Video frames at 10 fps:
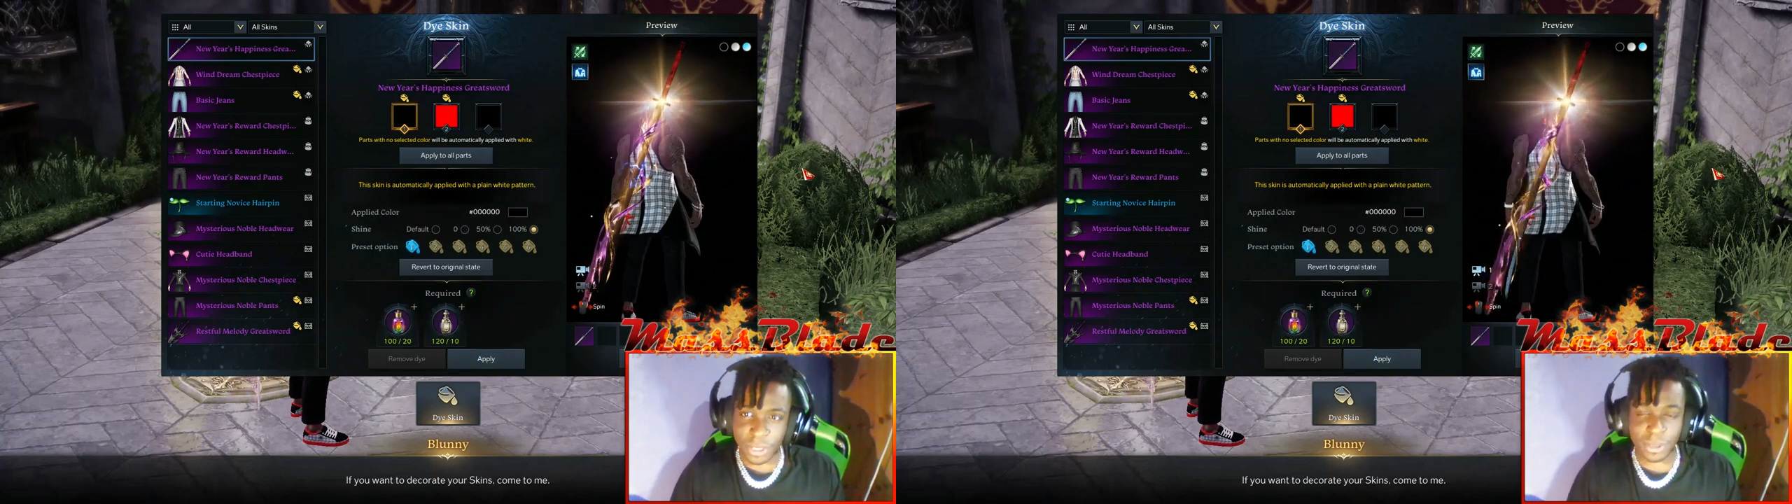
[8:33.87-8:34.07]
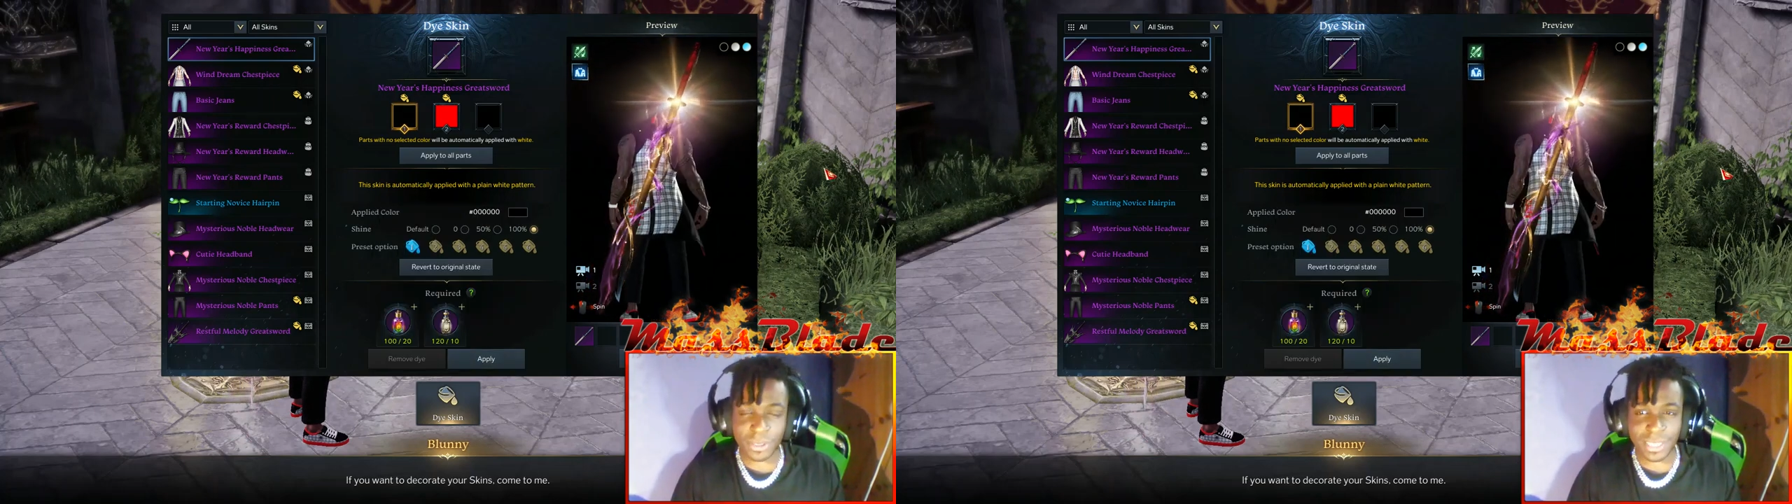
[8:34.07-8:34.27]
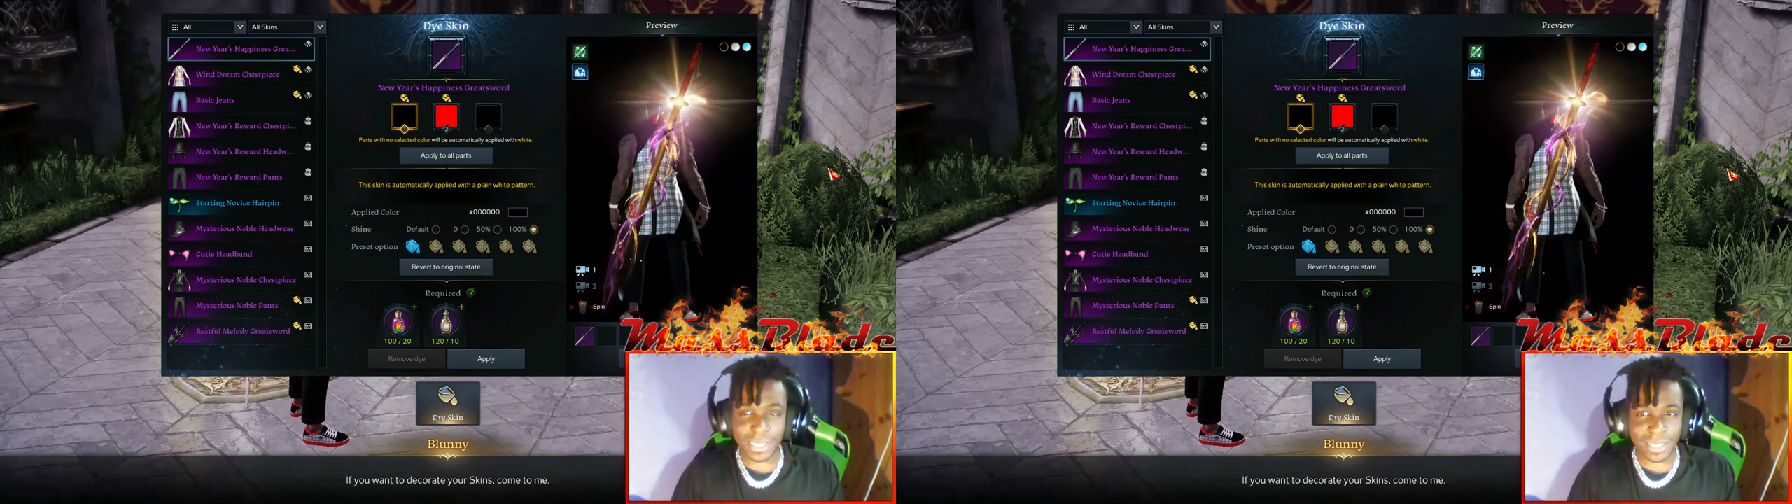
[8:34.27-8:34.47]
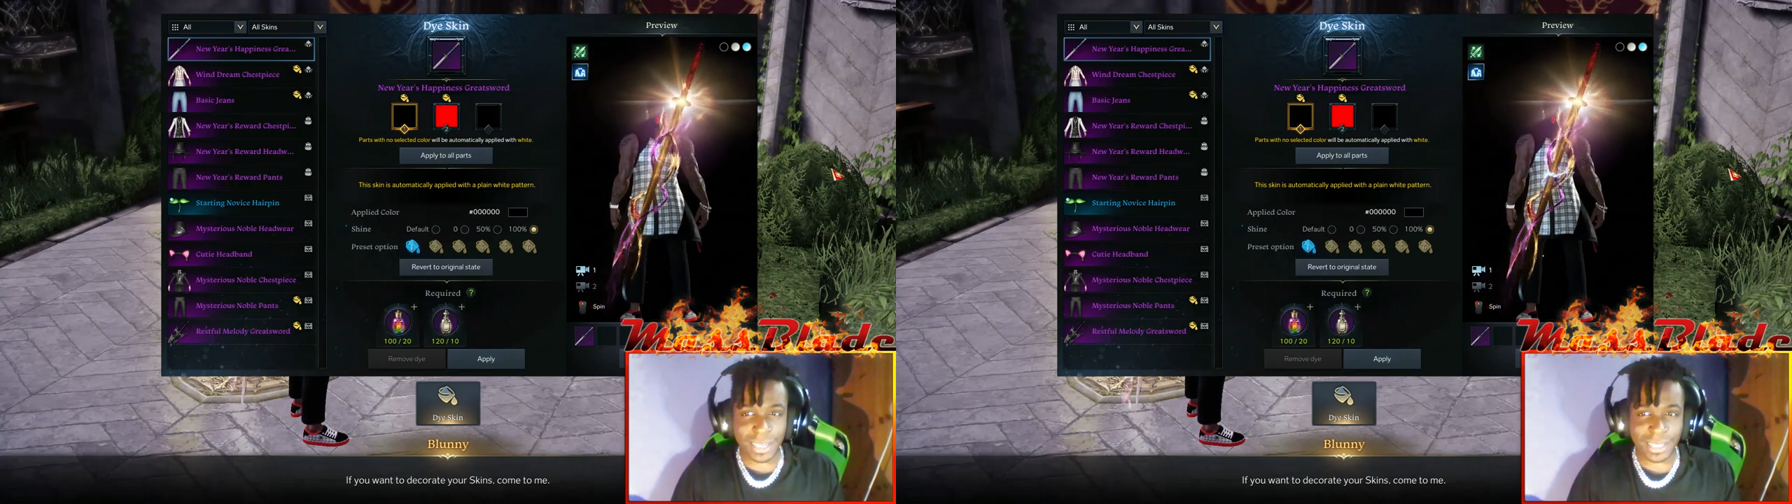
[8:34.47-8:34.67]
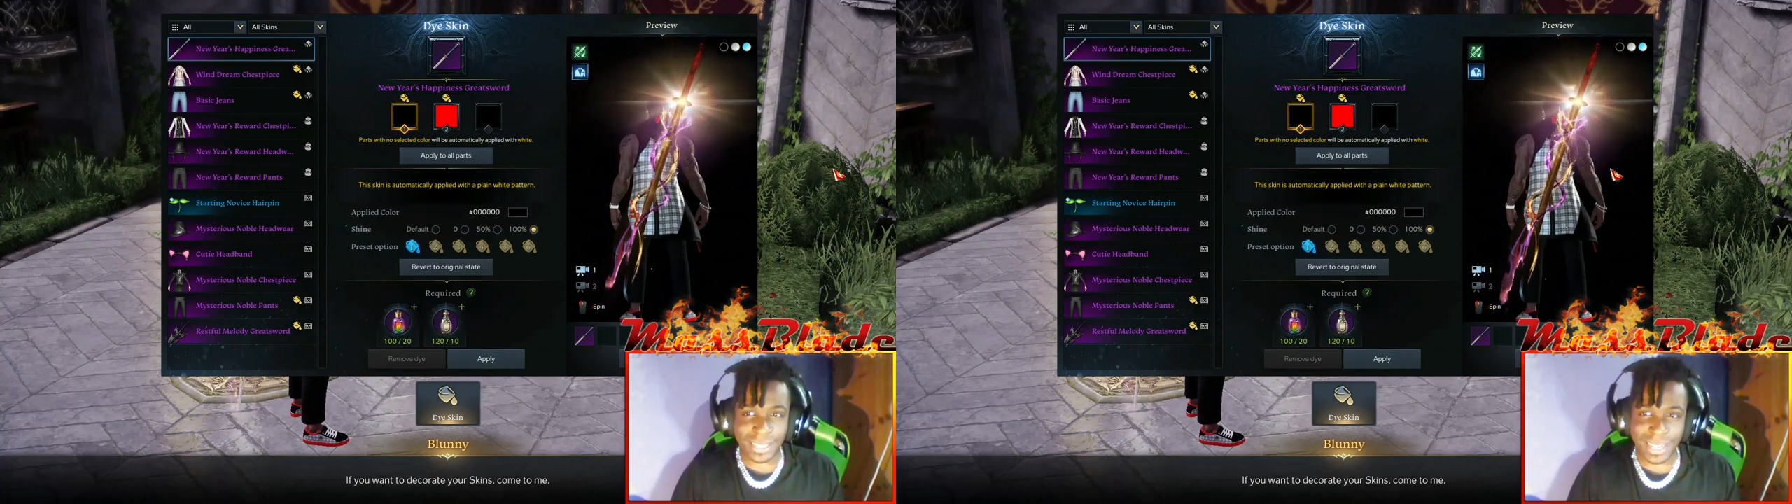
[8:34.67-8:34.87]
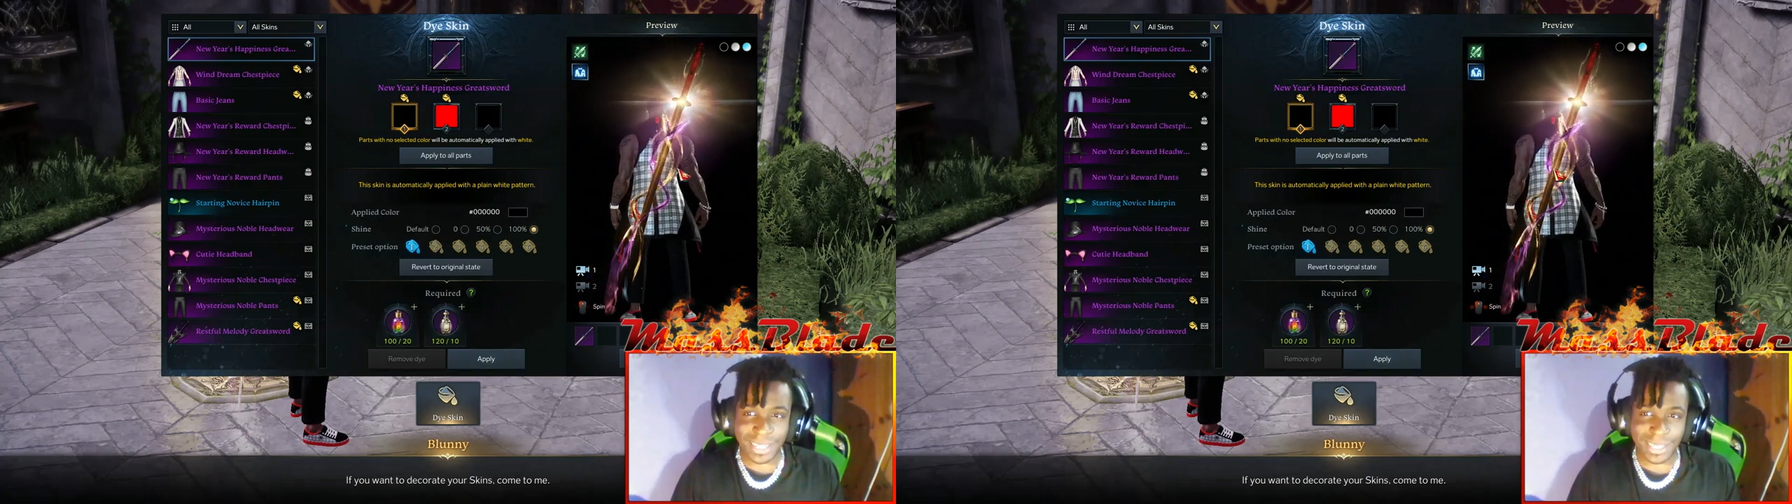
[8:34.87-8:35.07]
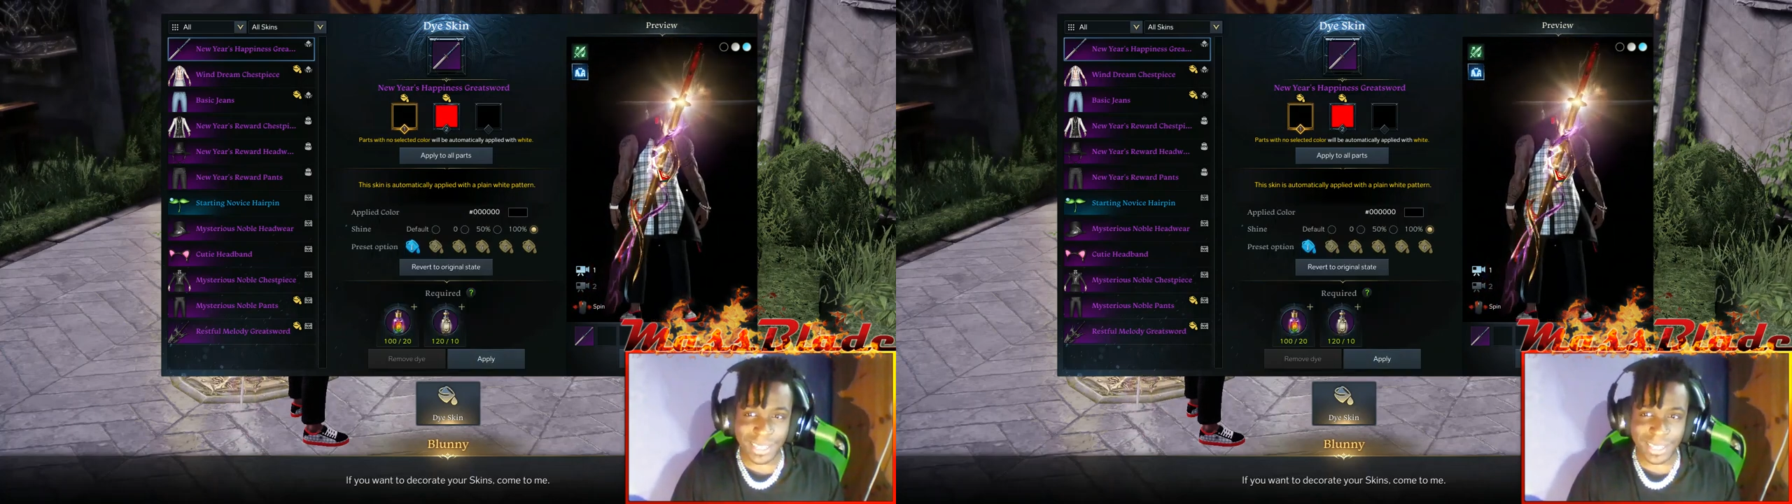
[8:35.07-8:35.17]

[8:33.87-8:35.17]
You know, like kind of like